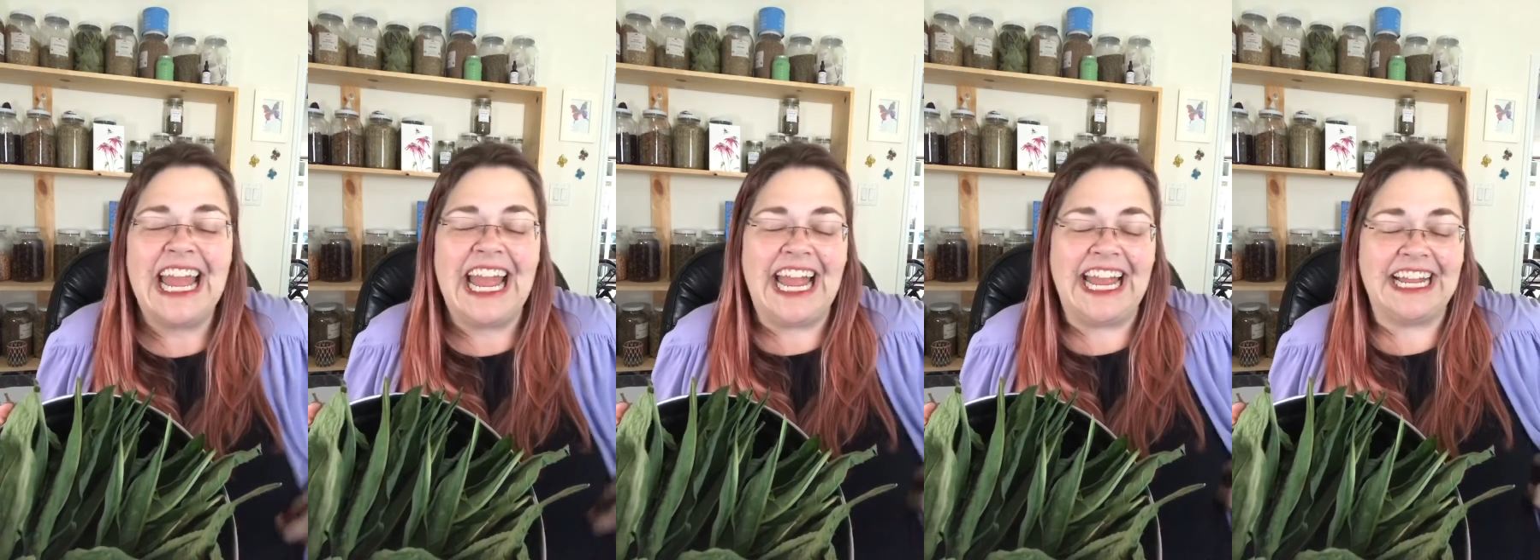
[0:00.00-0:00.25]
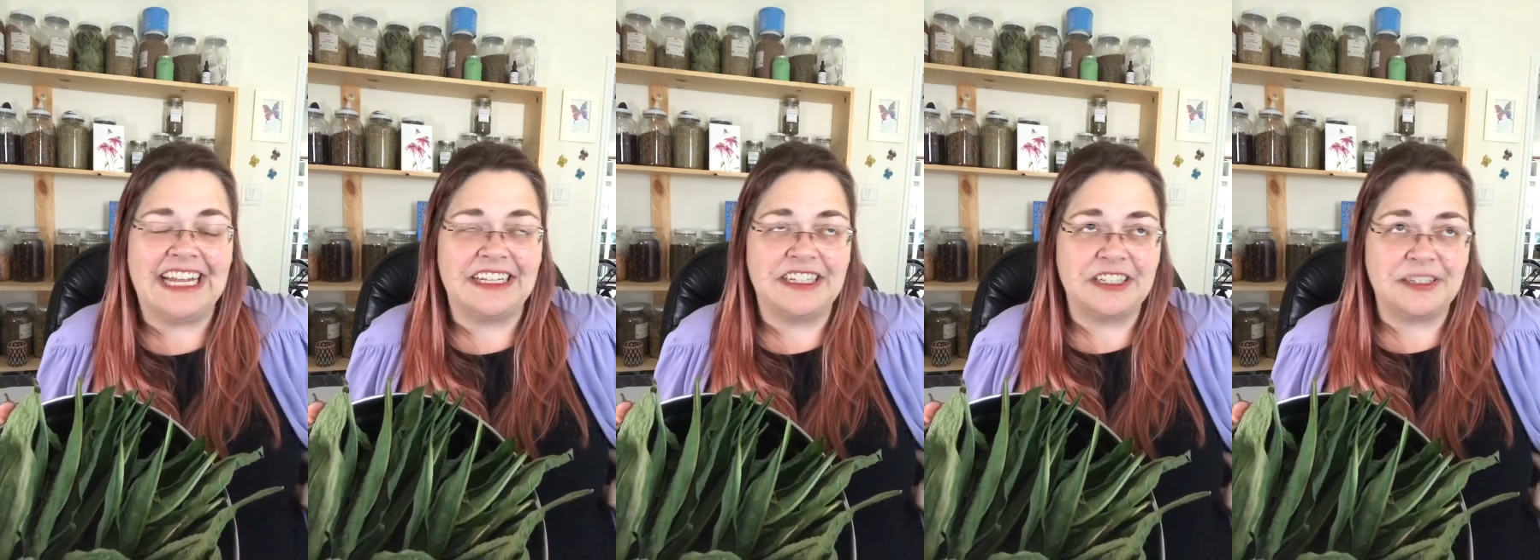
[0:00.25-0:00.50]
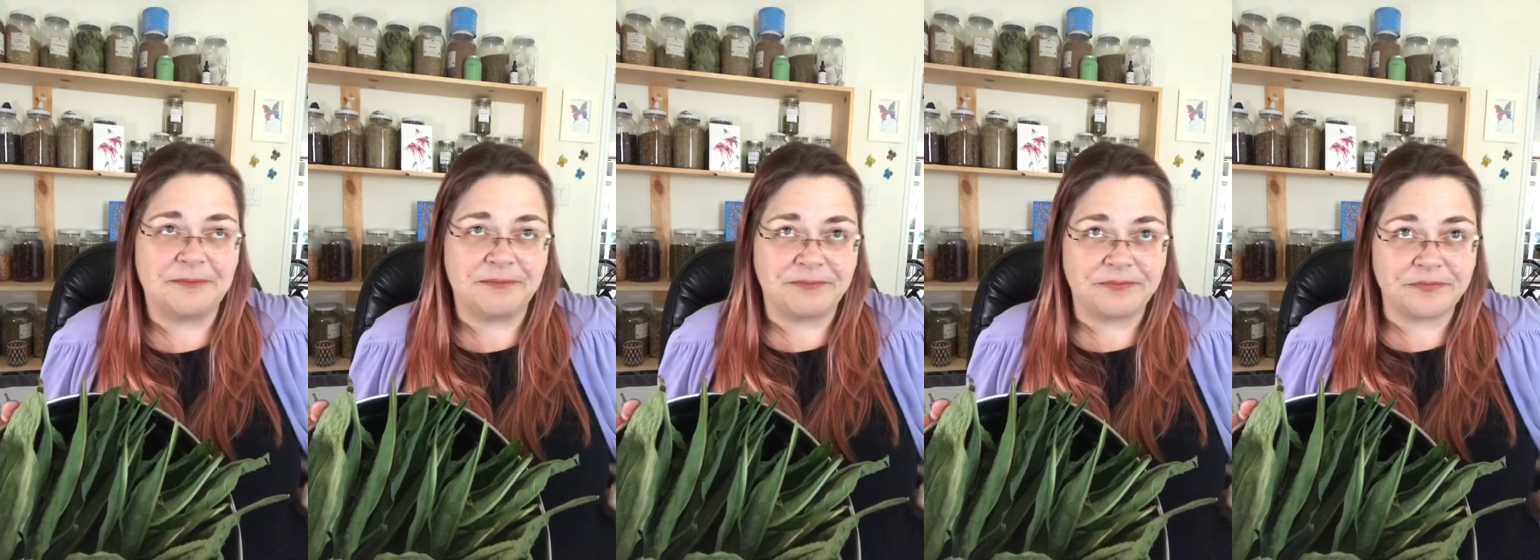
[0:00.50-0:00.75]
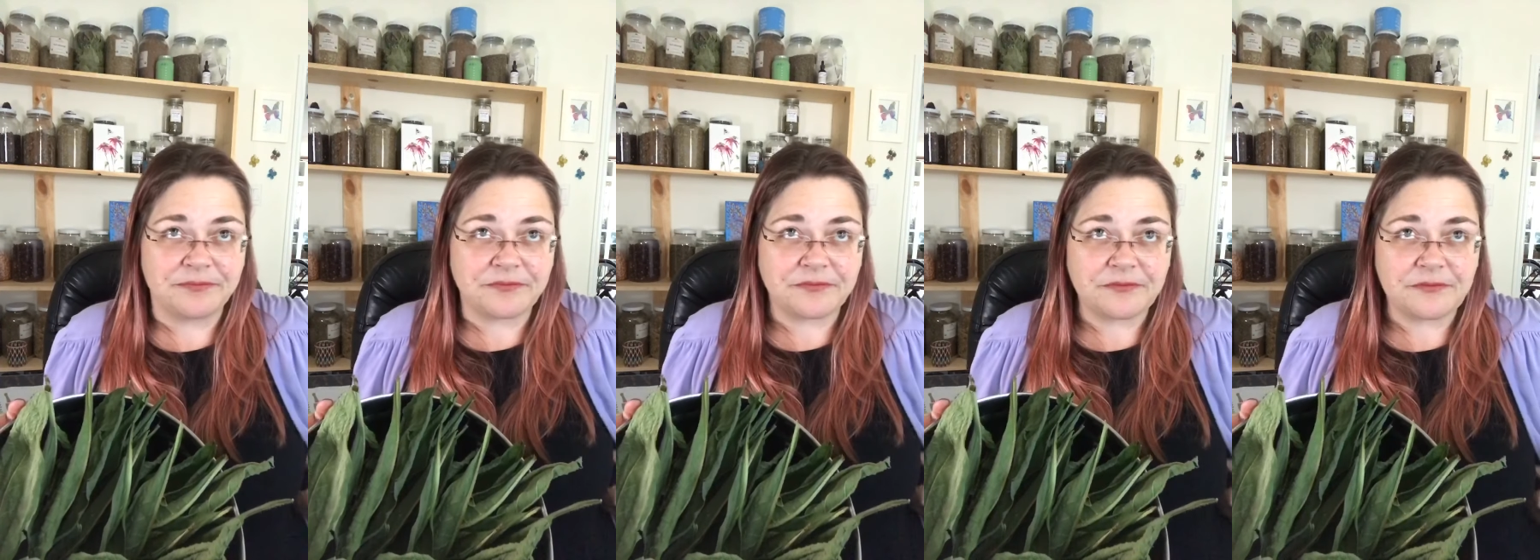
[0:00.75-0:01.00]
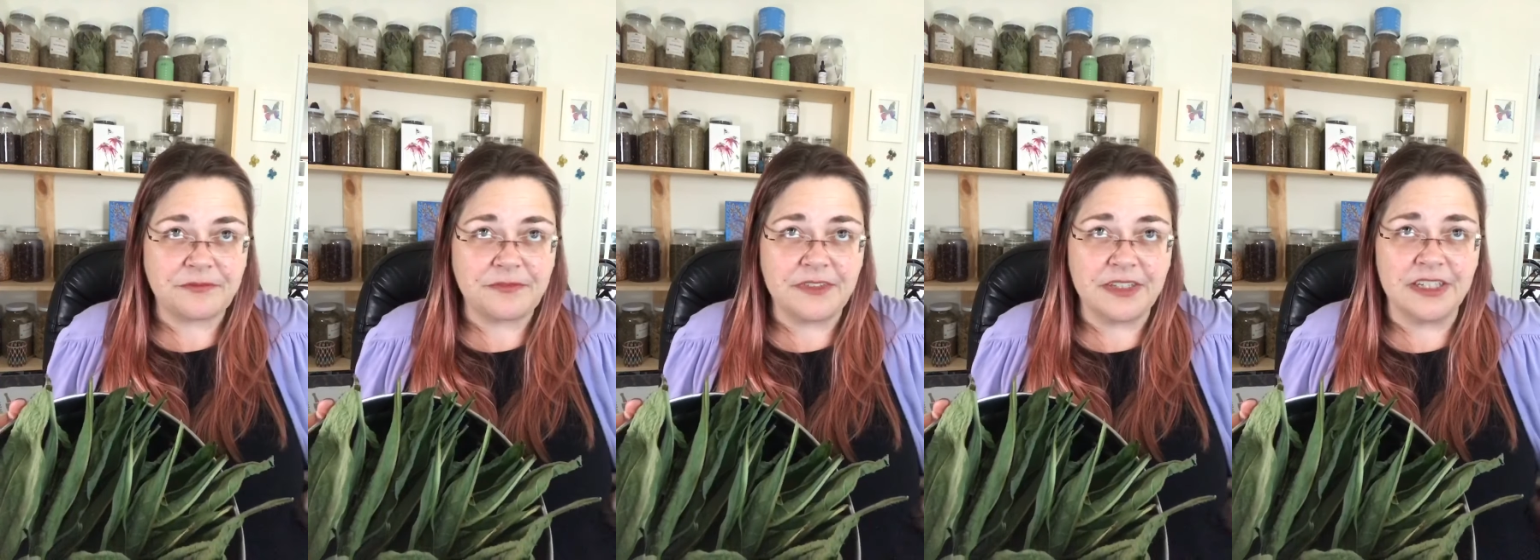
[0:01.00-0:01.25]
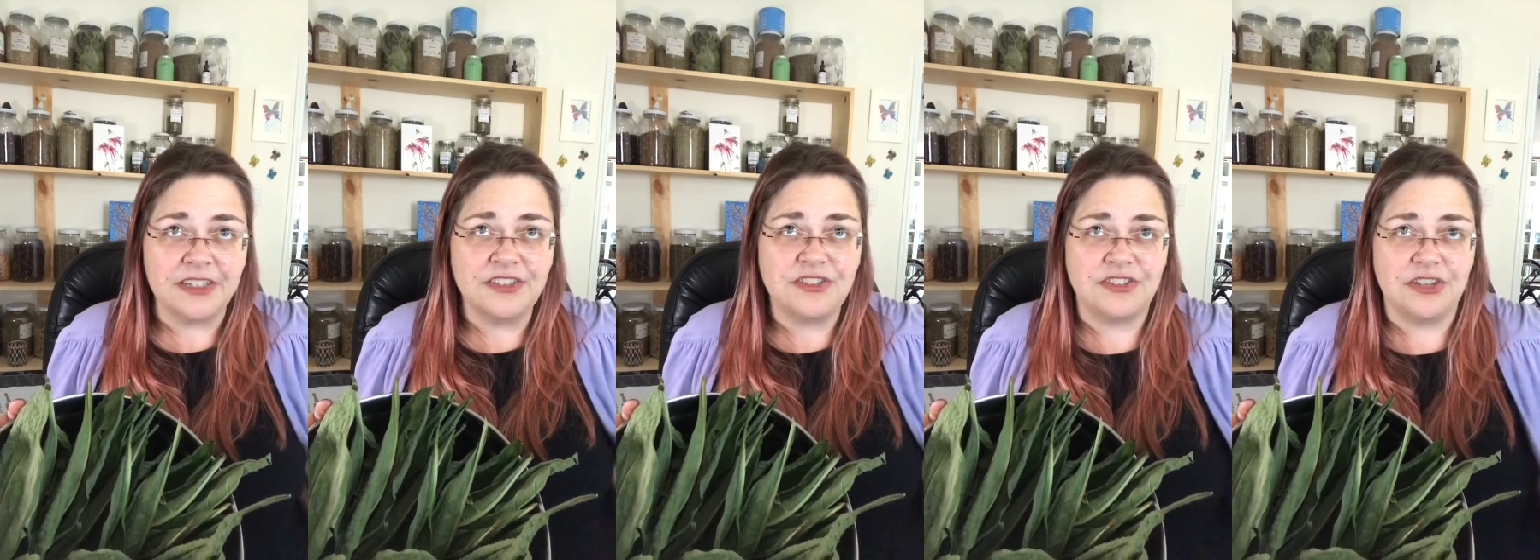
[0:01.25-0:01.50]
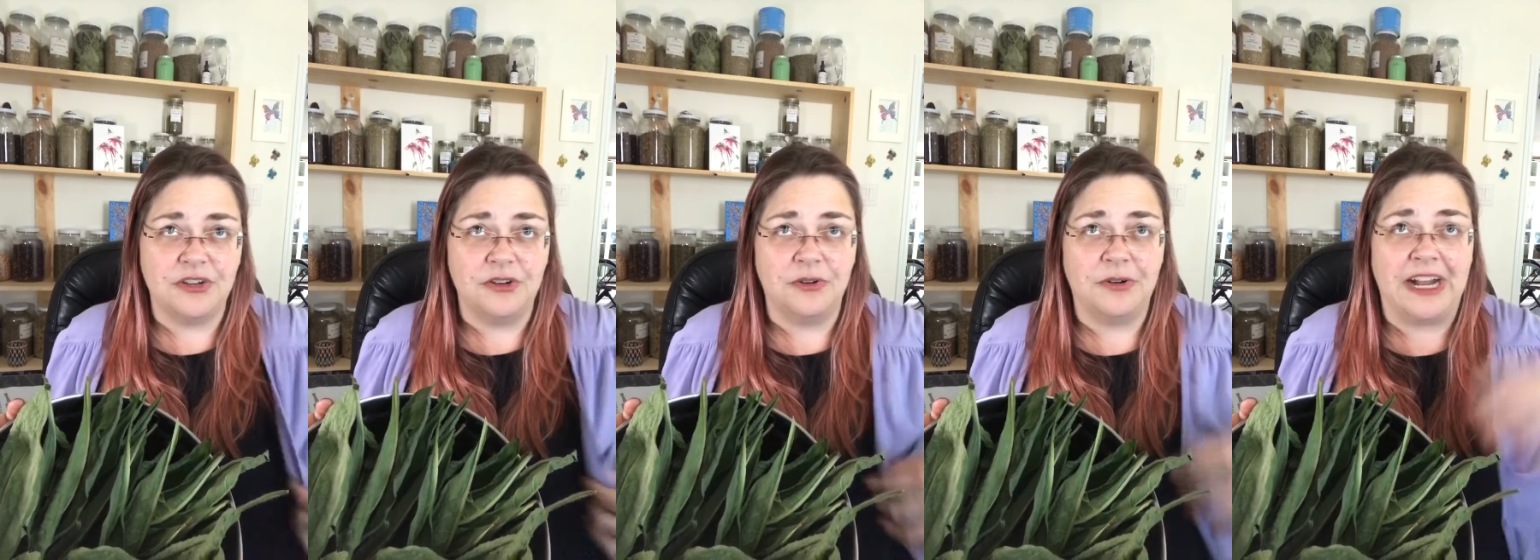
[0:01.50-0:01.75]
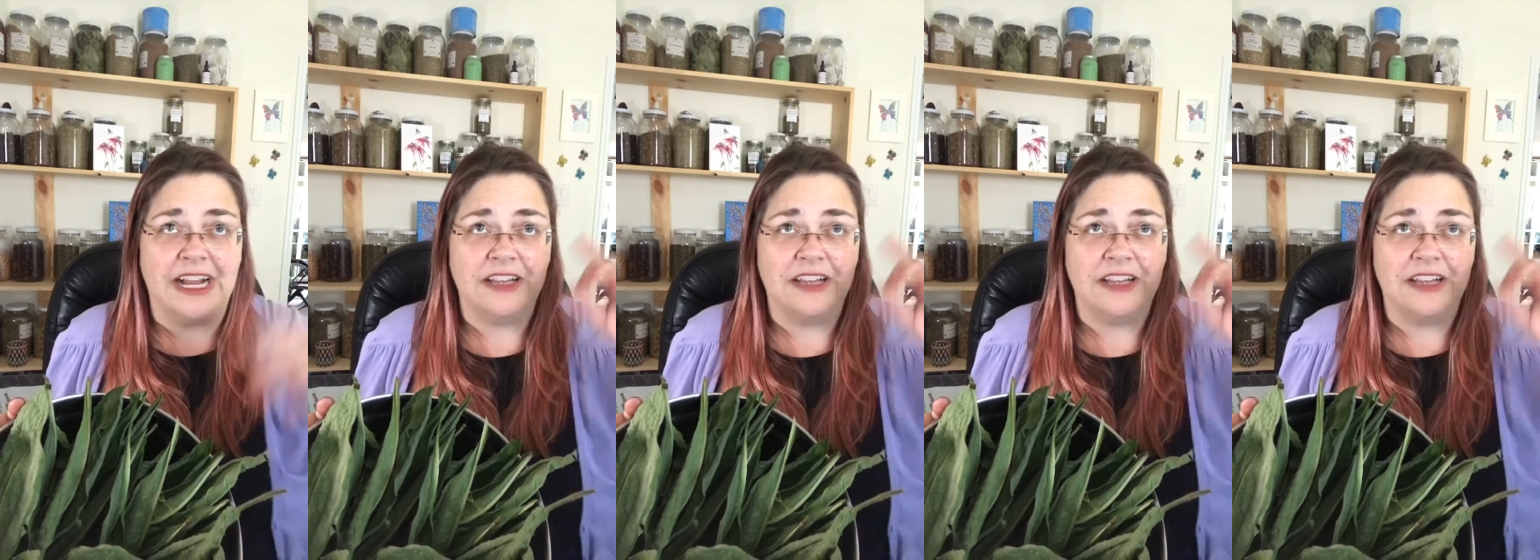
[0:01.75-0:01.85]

And so